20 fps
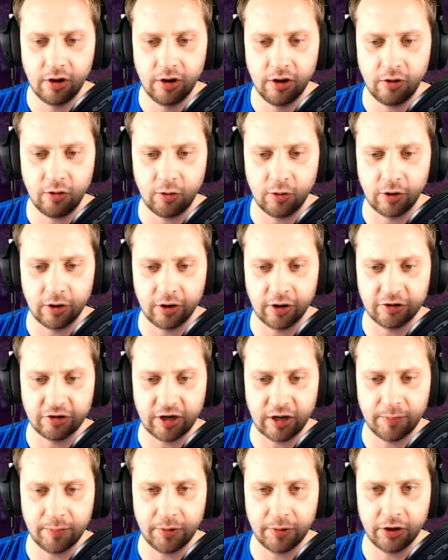or a
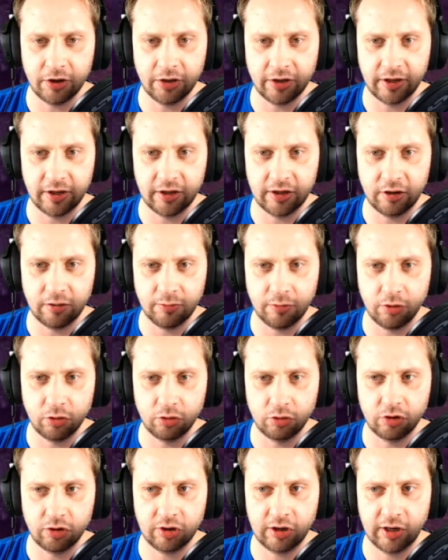champion that is
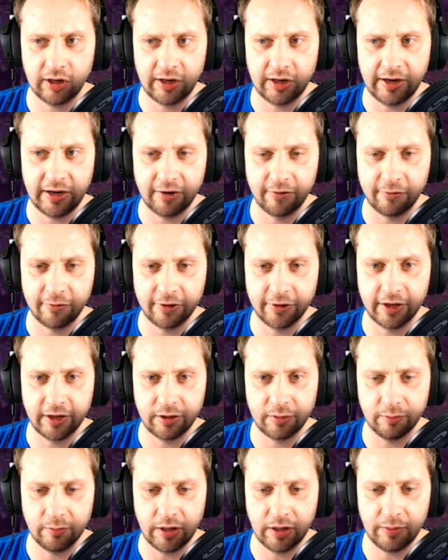mostly here for that.
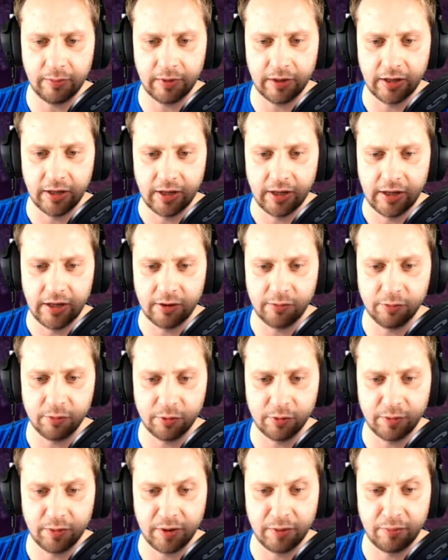Maybe it would
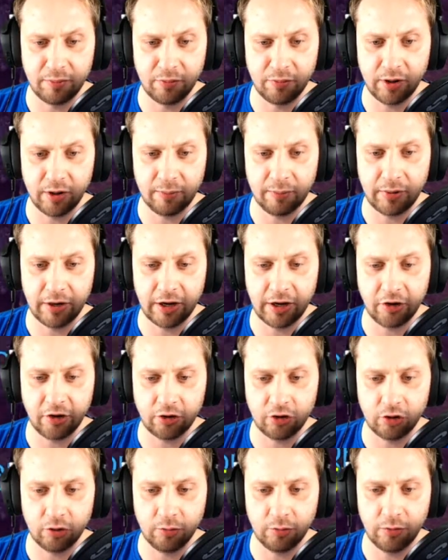be better
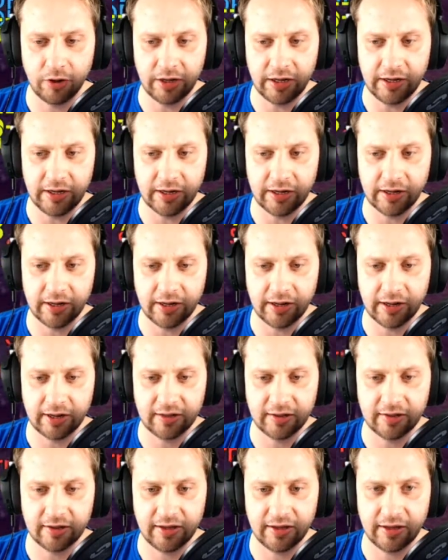to bring in, like,
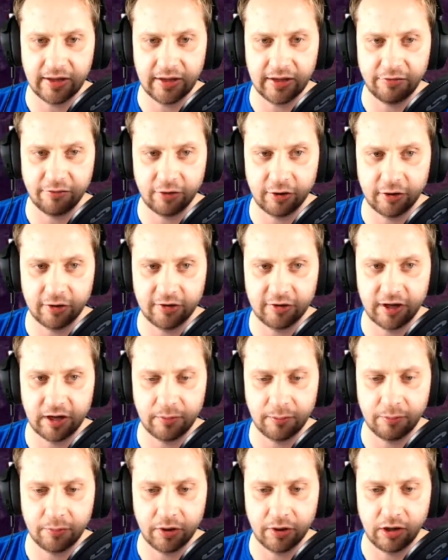say, for
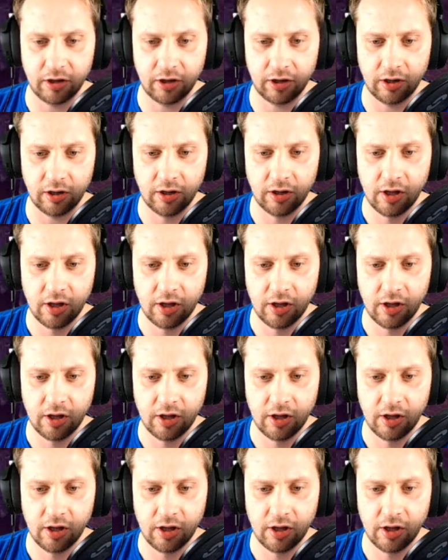example,